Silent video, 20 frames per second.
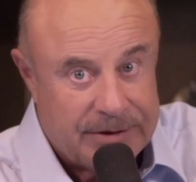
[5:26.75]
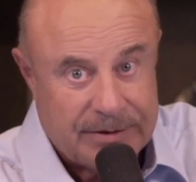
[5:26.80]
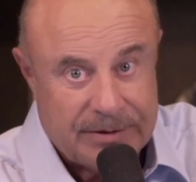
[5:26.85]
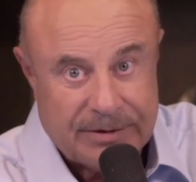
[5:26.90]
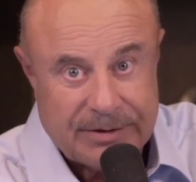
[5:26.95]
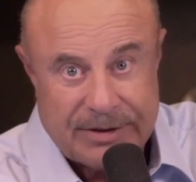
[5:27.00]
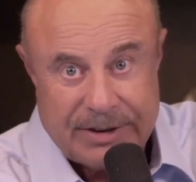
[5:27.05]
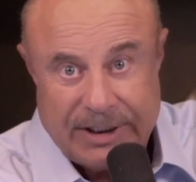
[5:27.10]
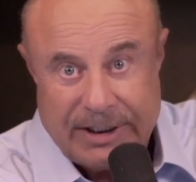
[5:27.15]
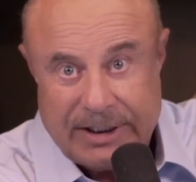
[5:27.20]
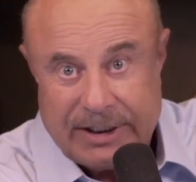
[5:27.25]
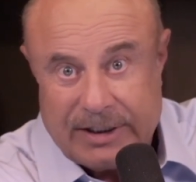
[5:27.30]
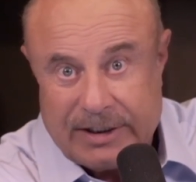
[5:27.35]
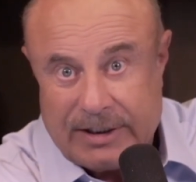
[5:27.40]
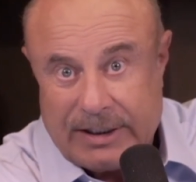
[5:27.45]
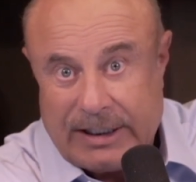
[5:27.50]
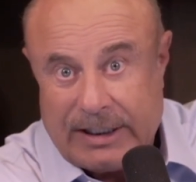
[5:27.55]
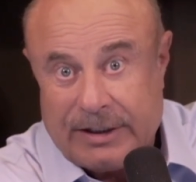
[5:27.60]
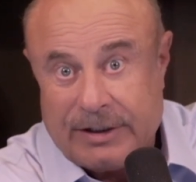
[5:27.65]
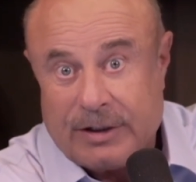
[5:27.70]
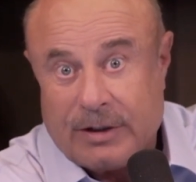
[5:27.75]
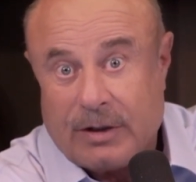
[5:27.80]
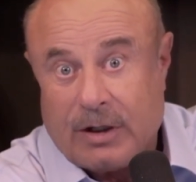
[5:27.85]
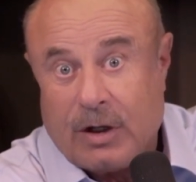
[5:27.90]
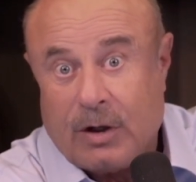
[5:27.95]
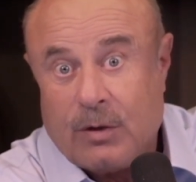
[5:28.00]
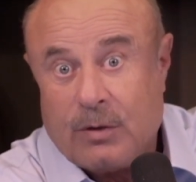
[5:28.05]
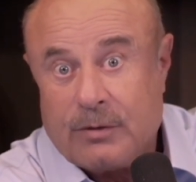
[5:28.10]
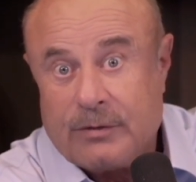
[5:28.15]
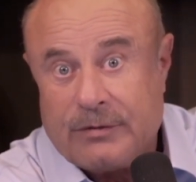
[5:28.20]
You'll see it in their
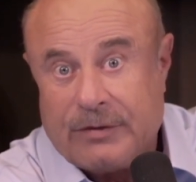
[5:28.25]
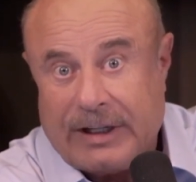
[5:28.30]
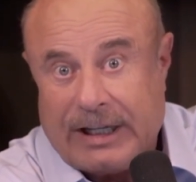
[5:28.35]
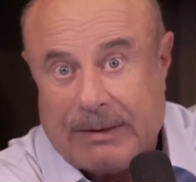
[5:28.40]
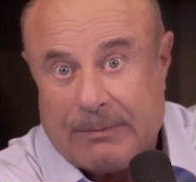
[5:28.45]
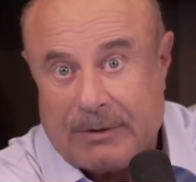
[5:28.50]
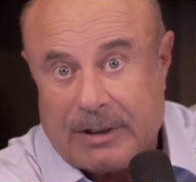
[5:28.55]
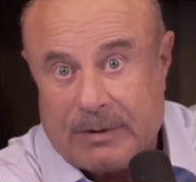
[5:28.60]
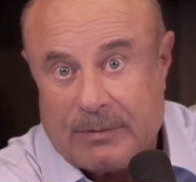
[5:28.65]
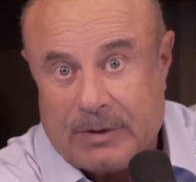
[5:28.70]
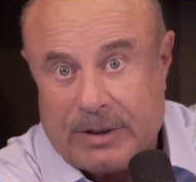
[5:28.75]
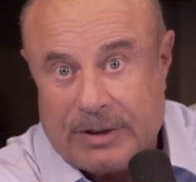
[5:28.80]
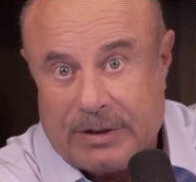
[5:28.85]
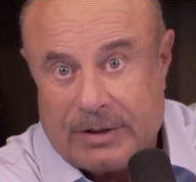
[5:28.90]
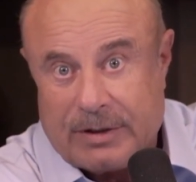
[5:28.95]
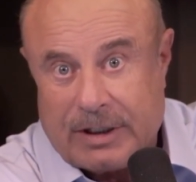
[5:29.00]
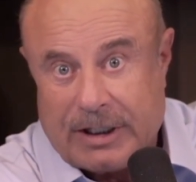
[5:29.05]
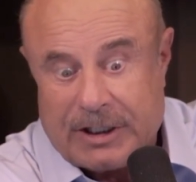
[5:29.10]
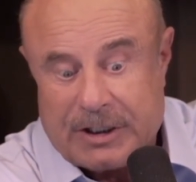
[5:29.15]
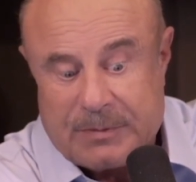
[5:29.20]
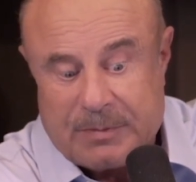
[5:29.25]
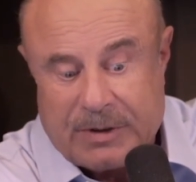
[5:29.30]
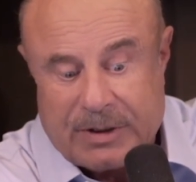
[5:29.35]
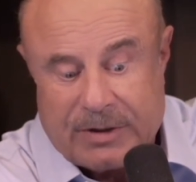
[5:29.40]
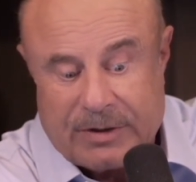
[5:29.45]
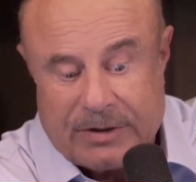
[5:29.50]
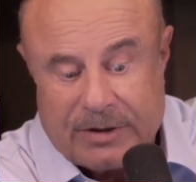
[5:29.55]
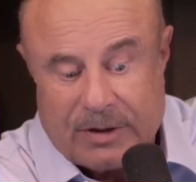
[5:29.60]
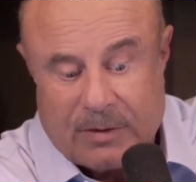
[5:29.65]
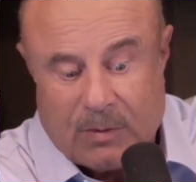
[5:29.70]
own family with their husband
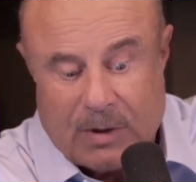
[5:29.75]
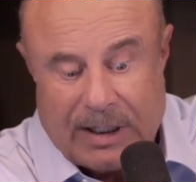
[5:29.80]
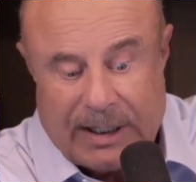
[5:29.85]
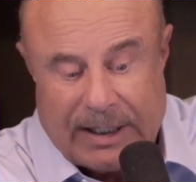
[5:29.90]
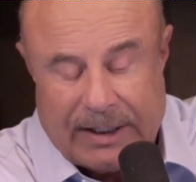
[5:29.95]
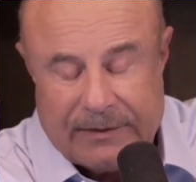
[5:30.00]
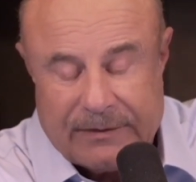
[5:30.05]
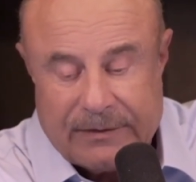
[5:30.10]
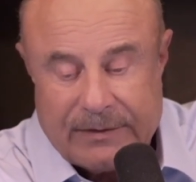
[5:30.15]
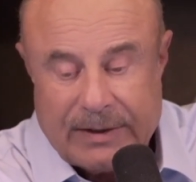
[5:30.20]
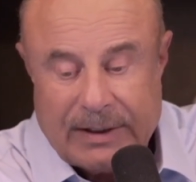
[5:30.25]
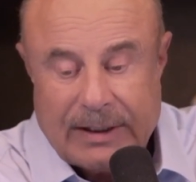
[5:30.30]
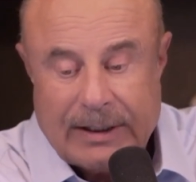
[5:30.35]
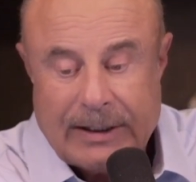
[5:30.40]
or their wife.